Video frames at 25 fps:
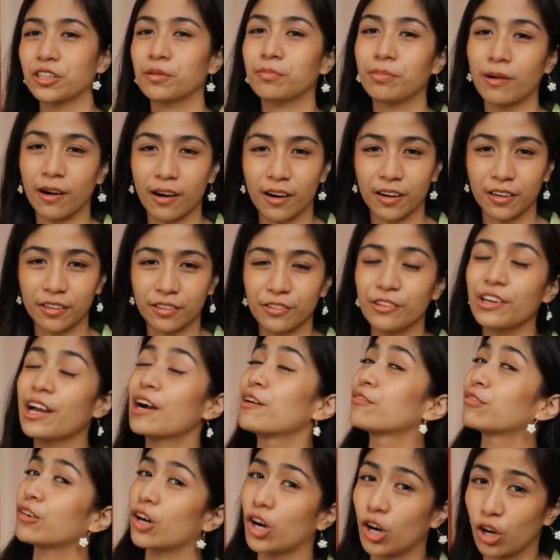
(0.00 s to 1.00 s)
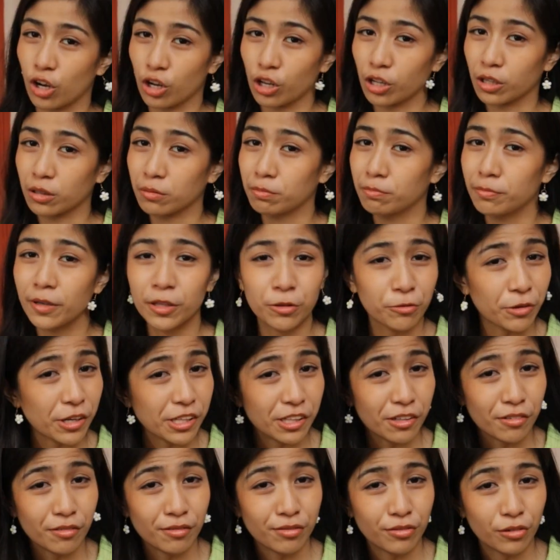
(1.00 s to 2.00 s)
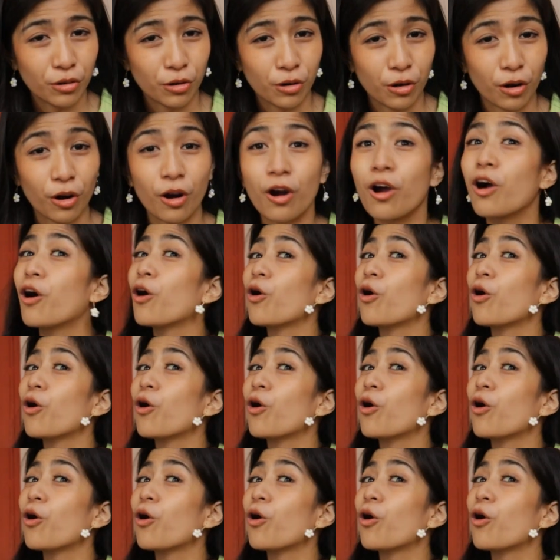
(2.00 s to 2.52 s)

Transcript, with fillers: the part you have all been waiting for.